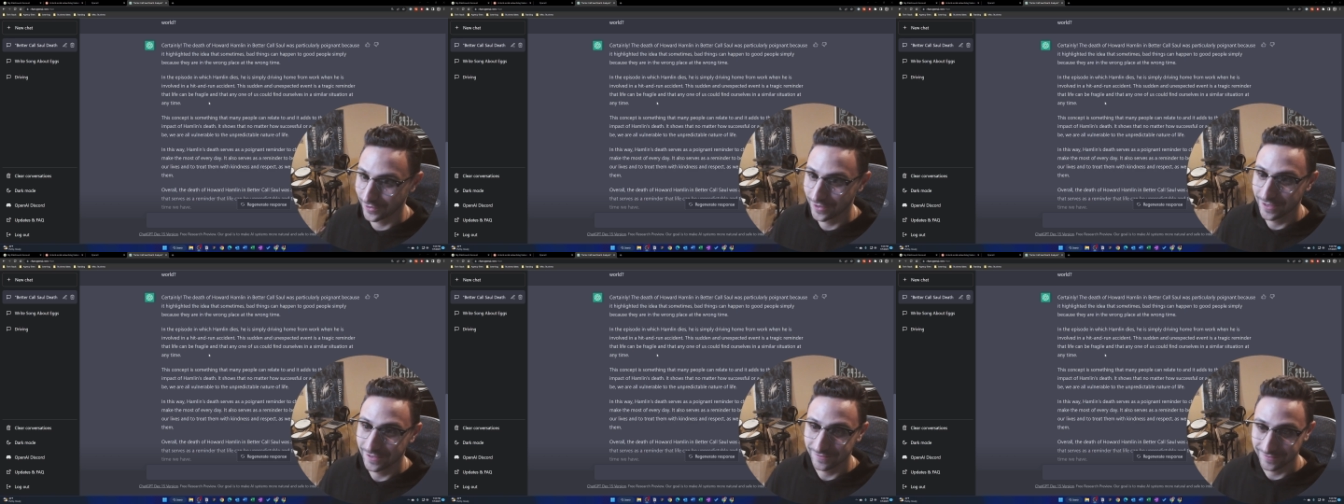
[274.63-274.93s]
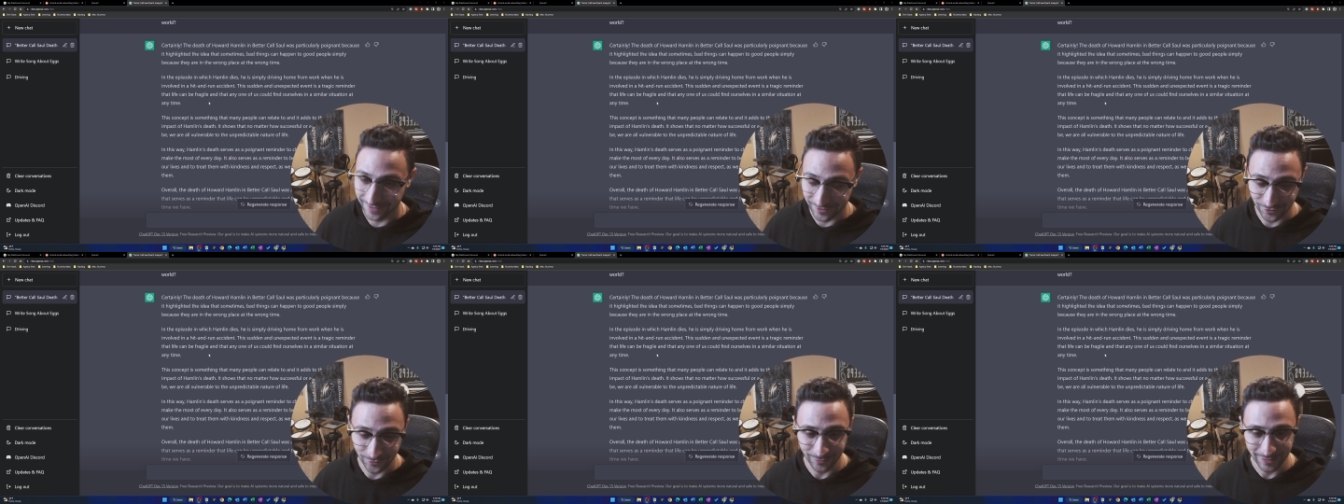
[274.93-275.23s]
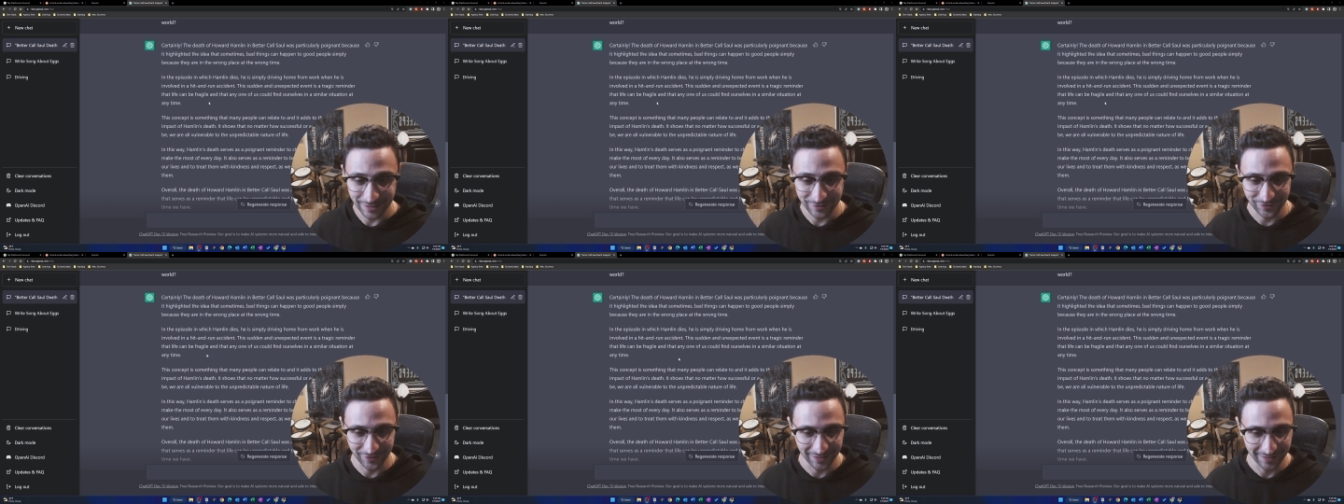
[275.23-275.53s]

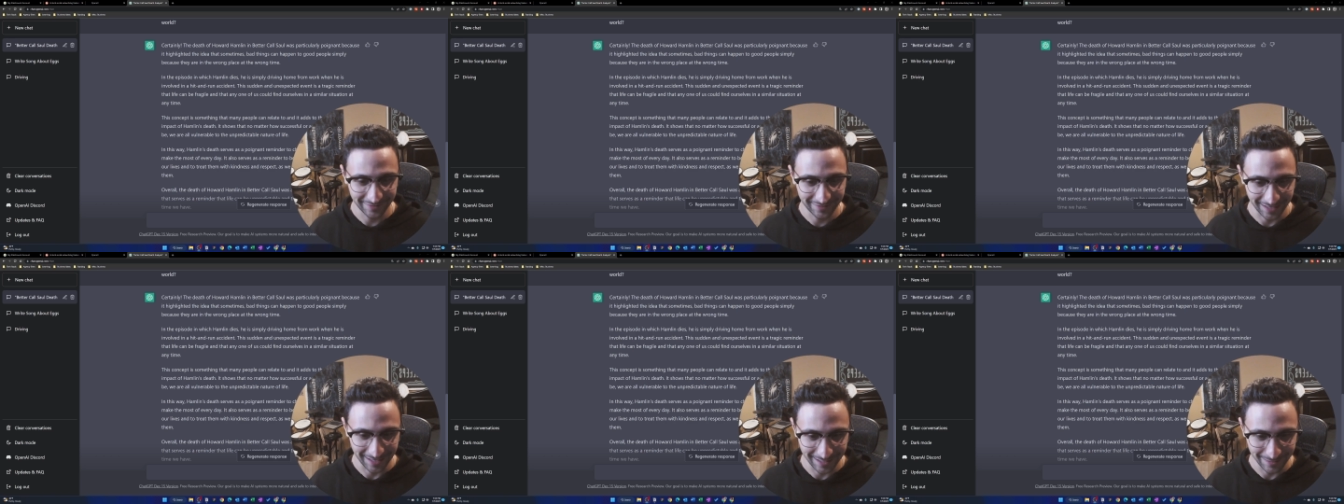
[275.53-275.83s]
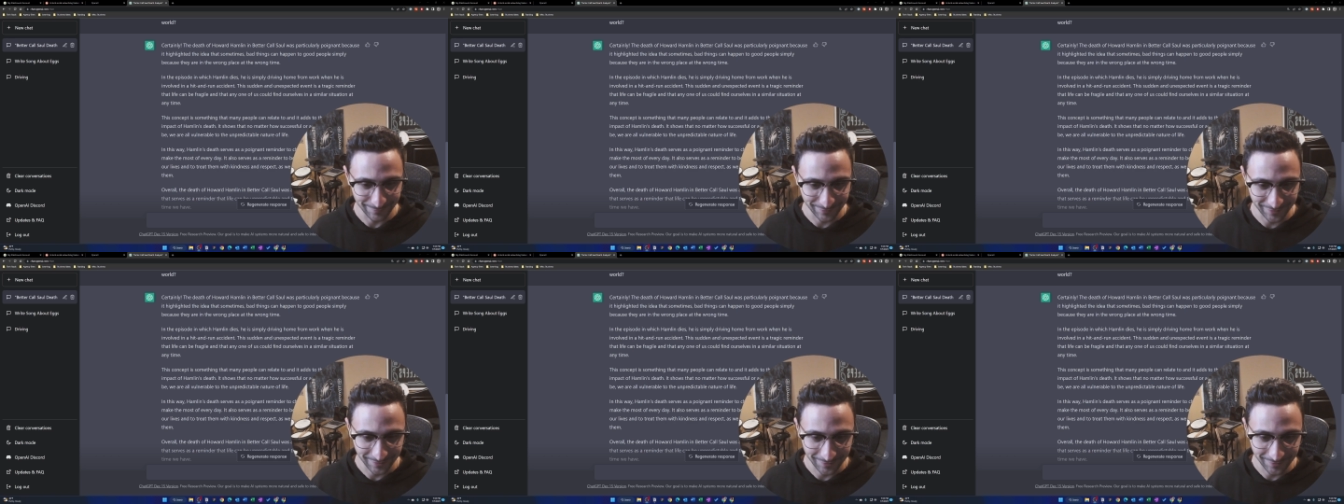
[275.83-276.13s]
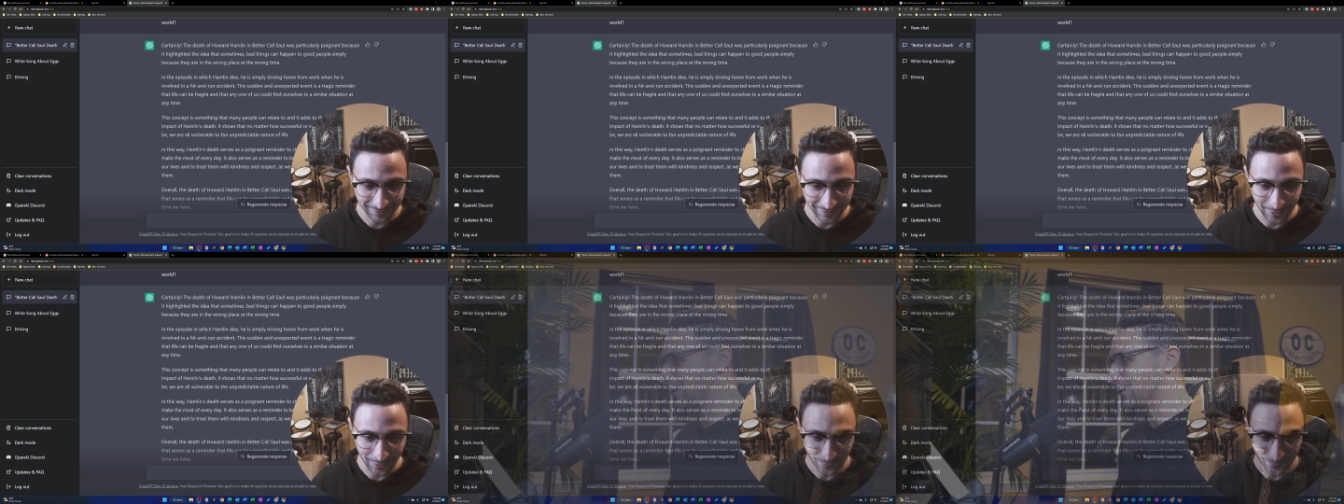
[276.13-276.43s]
situation at times.
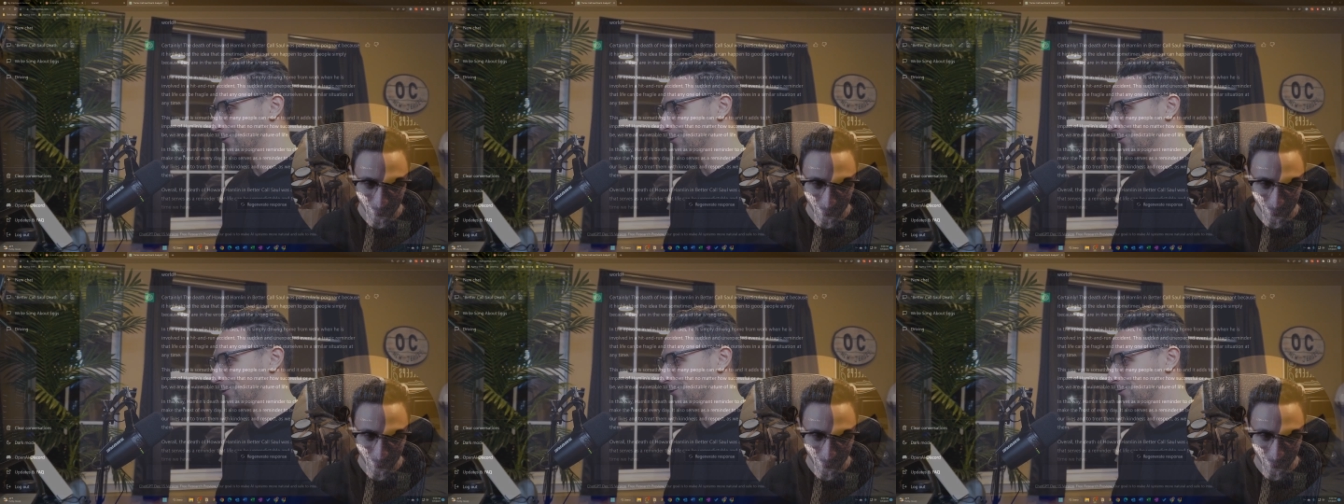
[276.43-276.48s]
So